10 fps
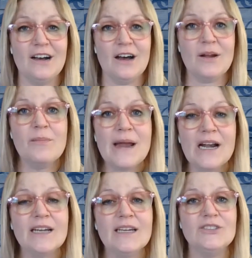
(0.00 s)
an
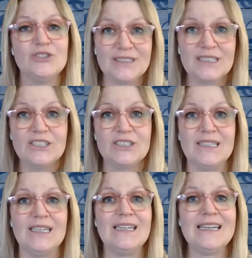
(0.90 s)
American
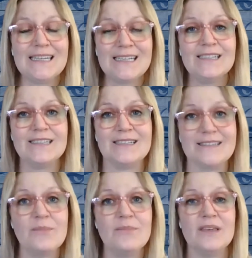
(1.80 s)
tradition. It is
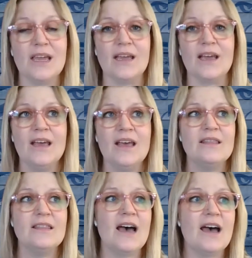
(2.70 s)
something
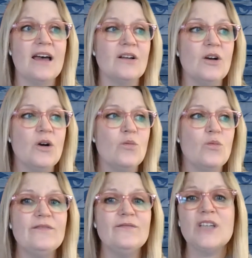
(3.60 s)
that
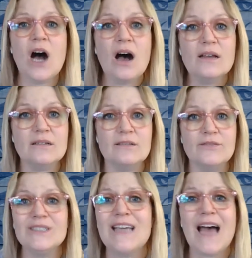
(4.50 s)
we've done
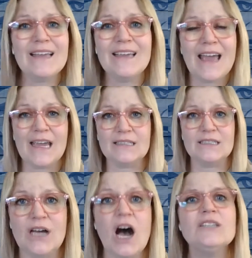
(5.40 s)
for decades,
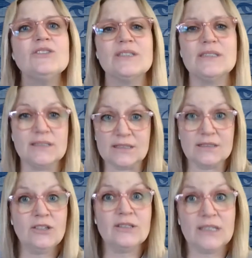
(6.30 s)
hundreds,
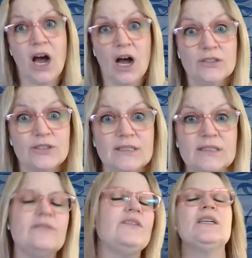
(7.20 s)
literally hundreds
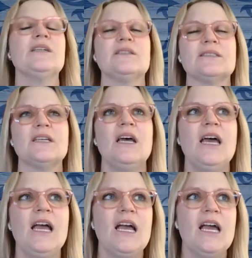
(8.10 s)
of years.
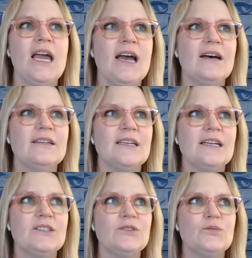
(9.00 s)
And
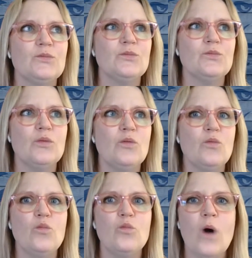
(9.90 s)
it's
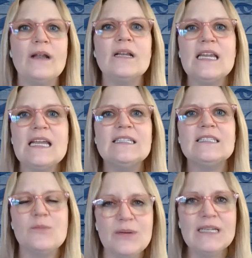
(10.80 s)
what needs
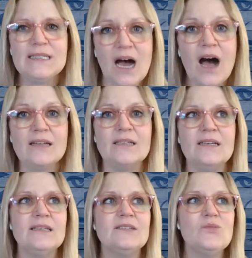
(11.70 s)
to be done
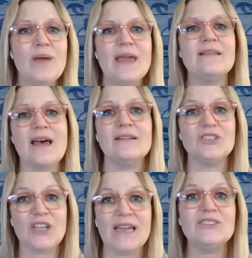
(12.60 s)
to make that
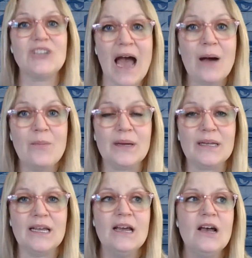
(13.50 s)
change
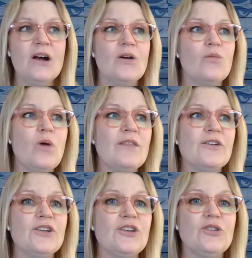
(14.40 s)
happen.
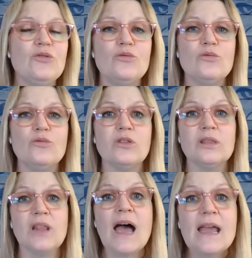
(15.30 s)
Whether you
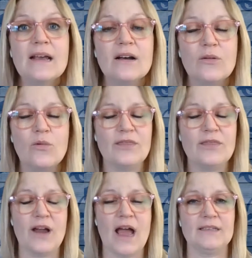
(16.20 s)
like what
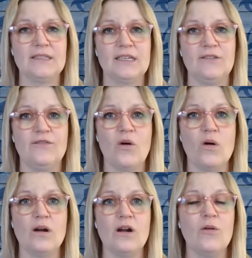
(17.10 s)
they're asking
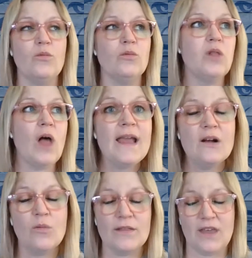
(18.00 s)
for or like
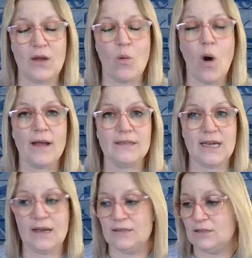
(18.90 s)
what they want
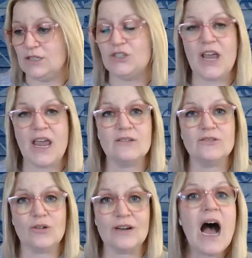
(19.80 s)
to change
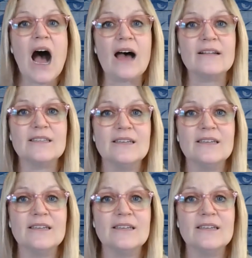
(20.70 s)
or not,